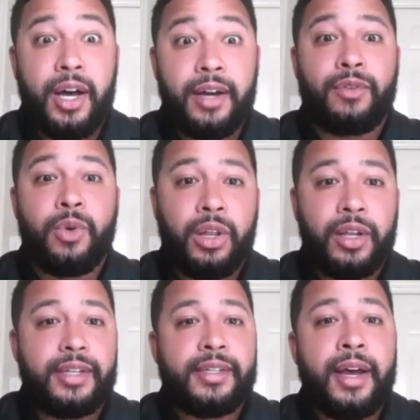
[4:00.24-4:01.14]
of
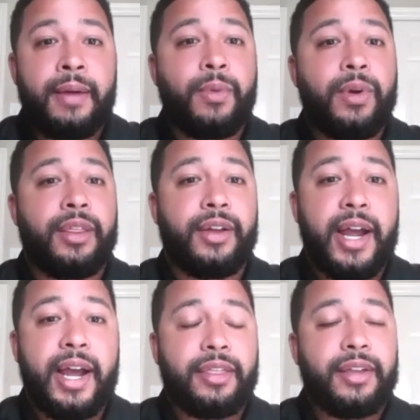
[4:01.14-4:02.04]
quality time with their
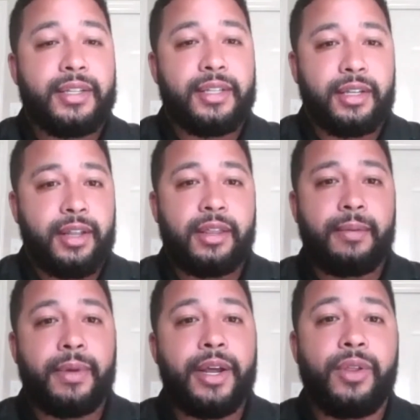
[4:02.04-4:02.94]
athletes to let
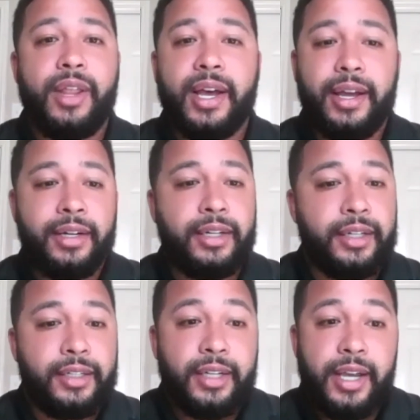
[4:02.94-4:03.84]
them know that,
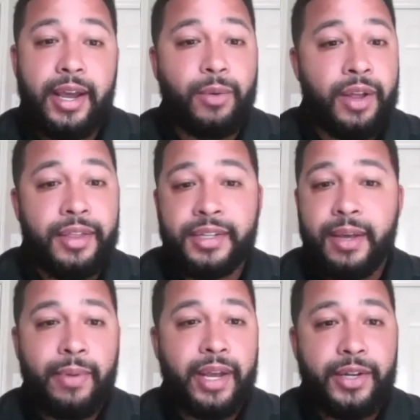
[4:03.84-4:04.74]
hey, we're on the
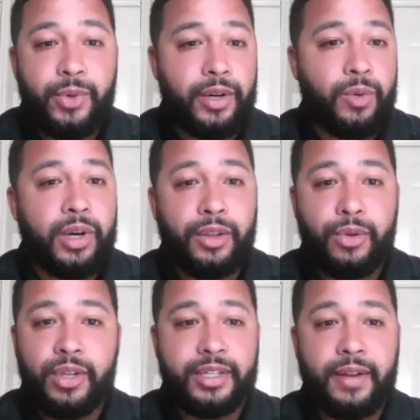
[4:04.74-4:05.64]
same page. We're going to work through
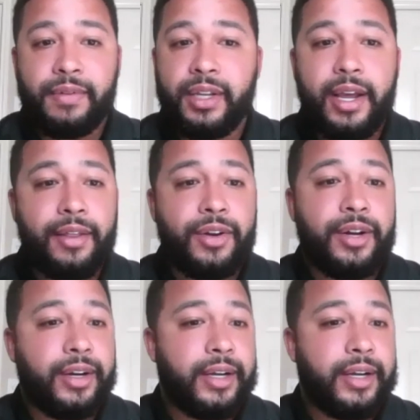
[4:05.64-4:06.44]
this stuff together.